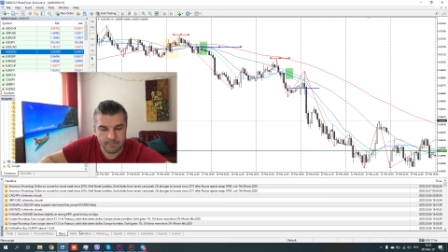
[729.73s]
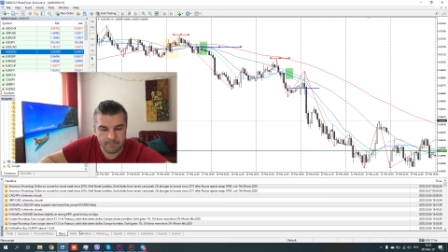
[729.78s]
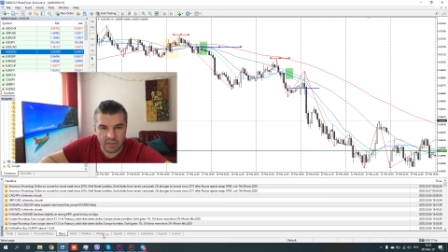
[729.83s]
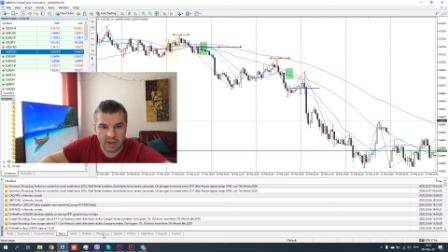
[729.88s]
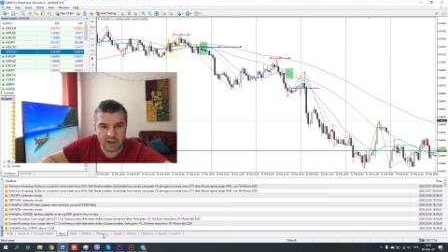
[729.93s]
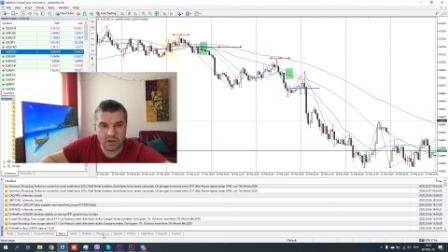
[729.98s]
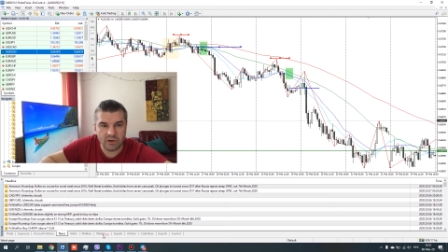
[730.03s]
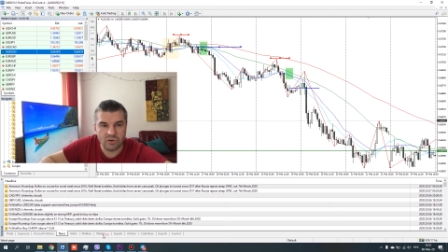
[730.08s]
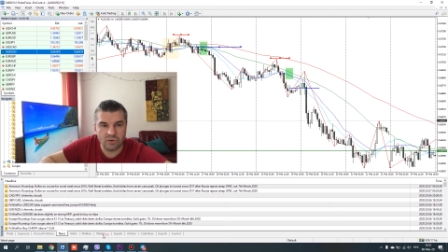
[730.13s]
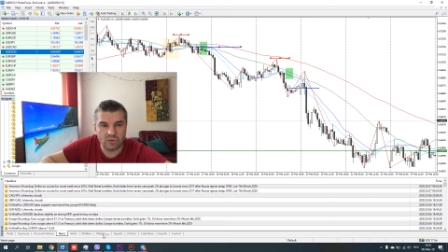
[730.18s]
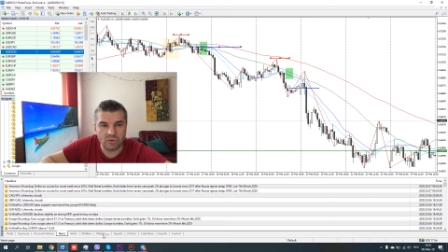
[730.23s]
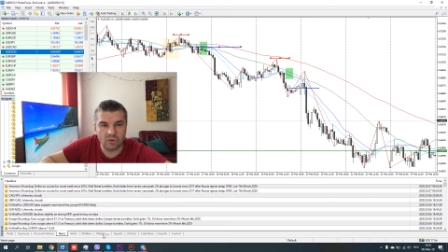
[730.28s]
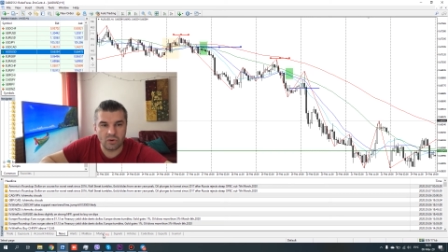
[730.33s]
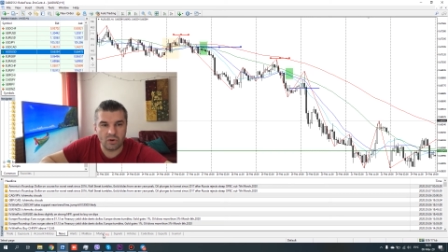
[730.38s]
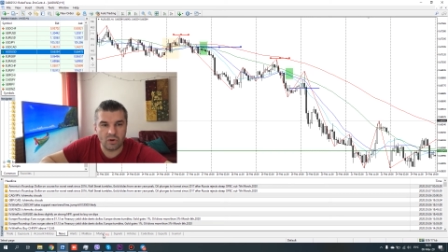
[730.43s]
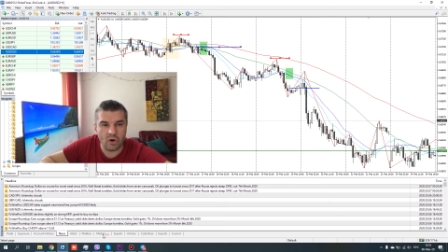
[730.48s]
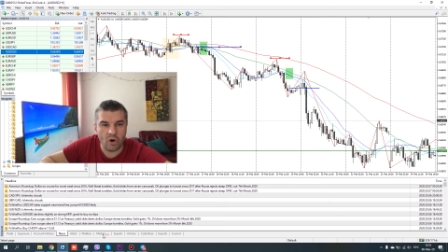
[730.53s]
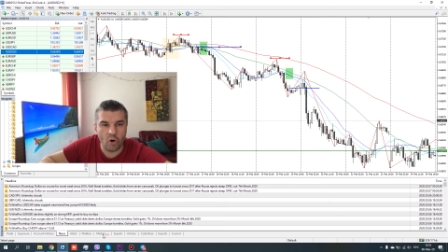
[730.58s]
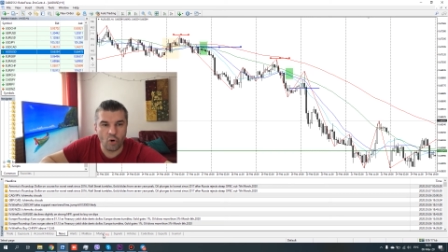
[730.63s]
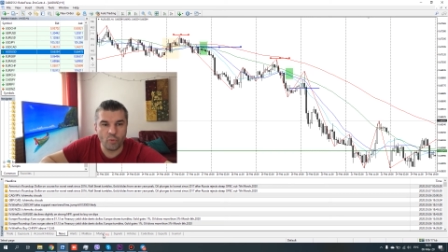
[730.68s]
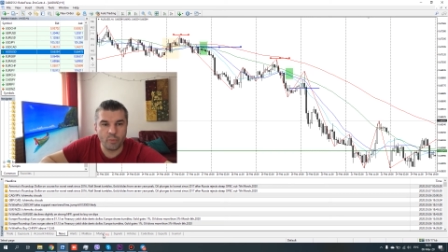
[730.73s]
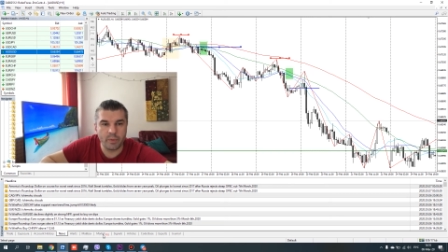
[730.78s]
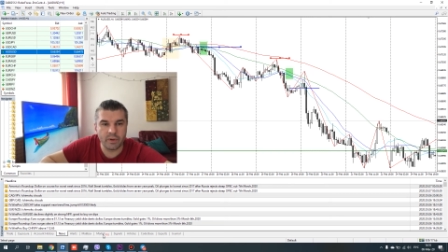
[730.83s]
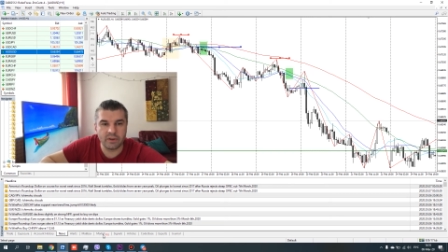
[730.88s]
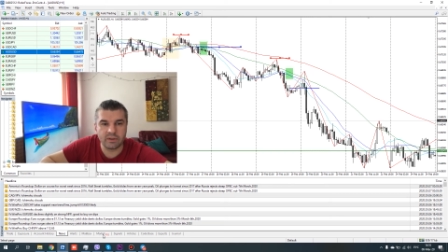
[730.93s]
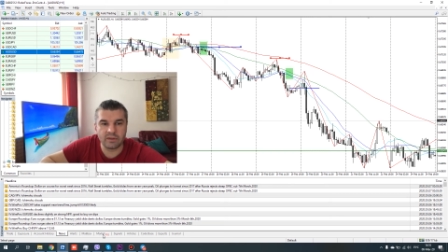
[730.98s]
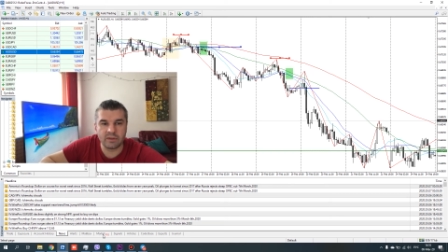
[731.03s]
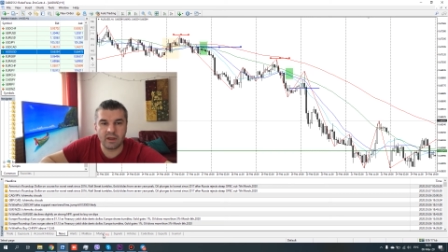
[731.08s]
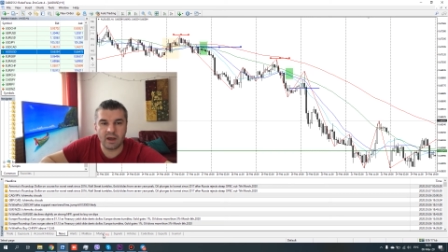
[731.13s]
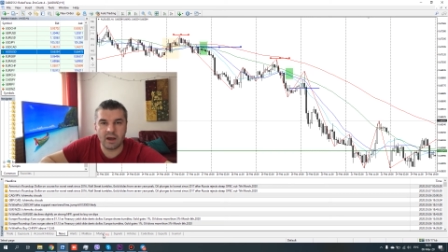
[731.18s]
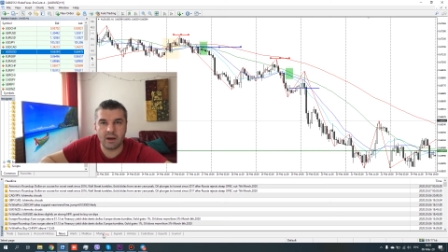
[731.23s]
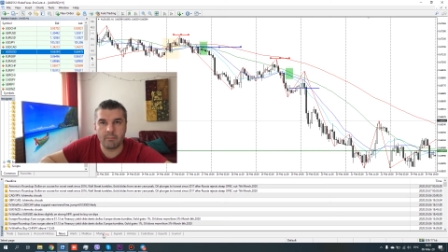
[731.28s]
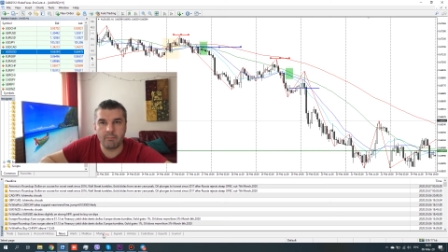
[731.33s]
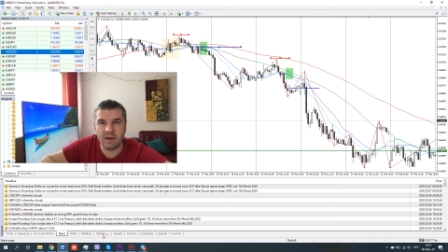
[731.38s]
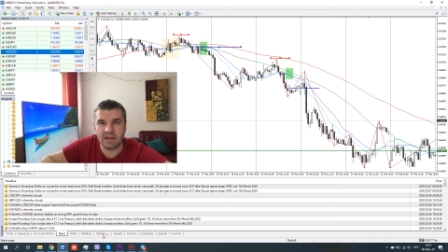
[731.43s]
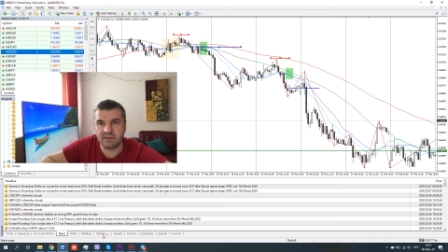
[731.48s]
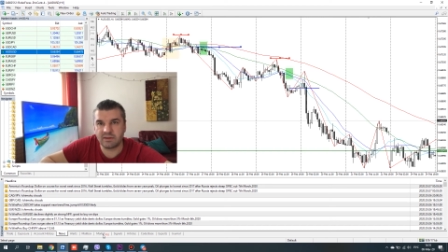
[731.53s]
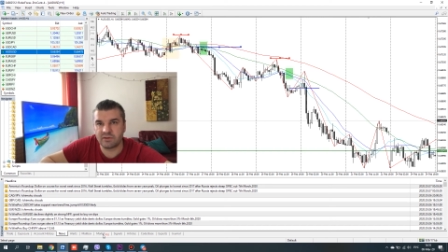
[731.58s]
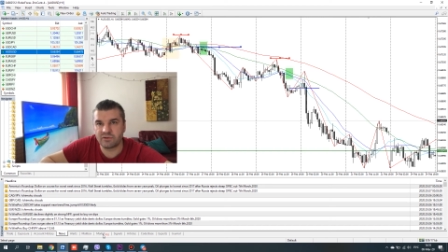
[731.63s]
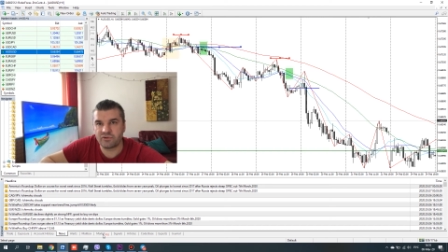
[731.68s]
Then you open the
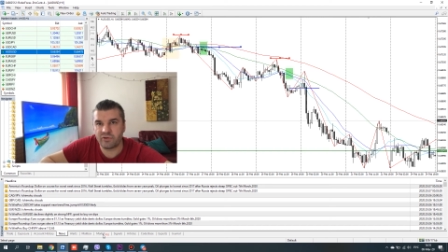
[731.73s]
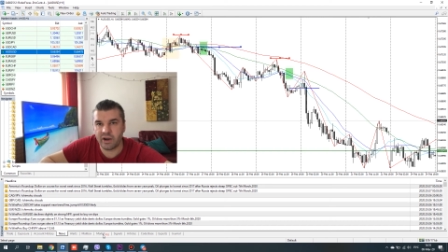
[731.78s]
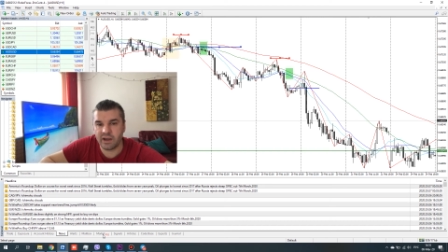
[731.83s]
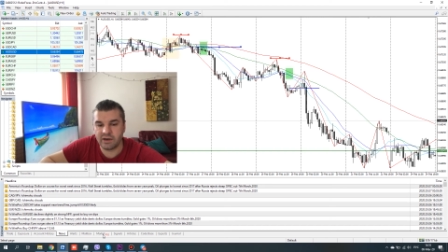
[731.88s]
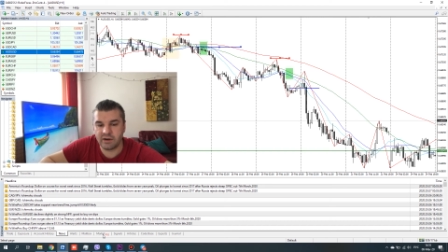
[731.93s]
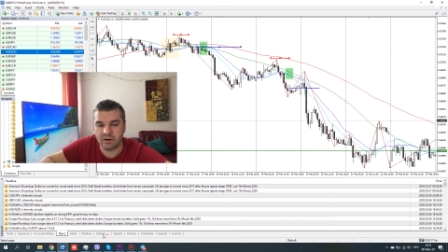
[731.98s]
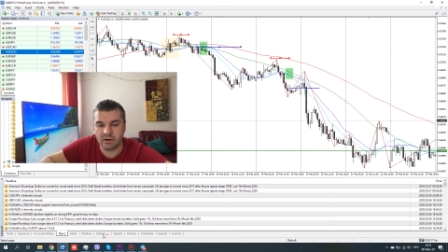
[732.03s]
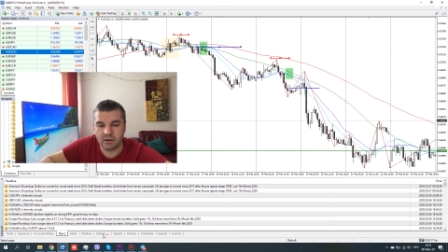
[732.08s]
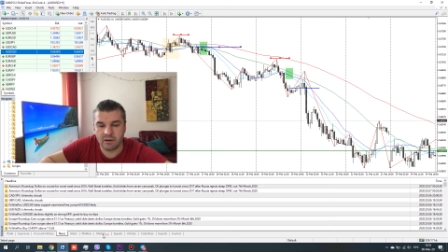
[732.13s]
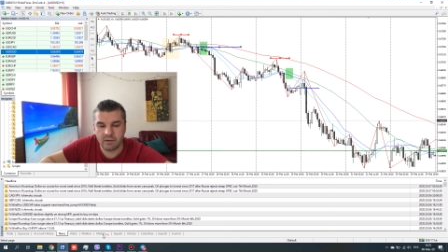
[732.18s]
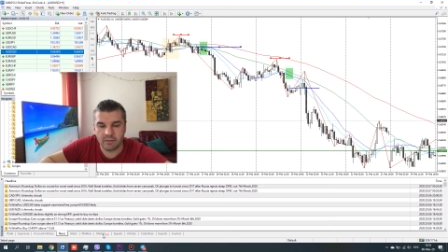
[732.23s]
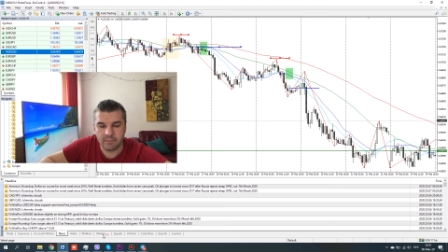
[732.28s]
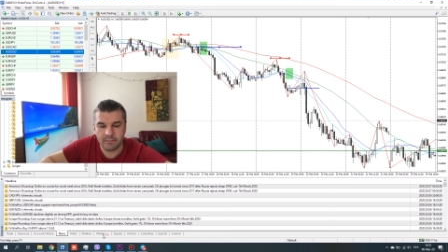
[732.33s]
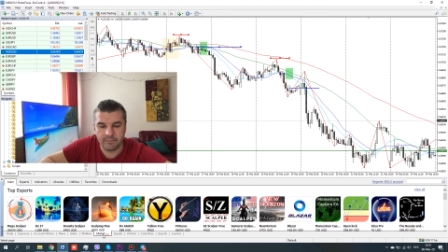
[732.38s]
MetaTrader,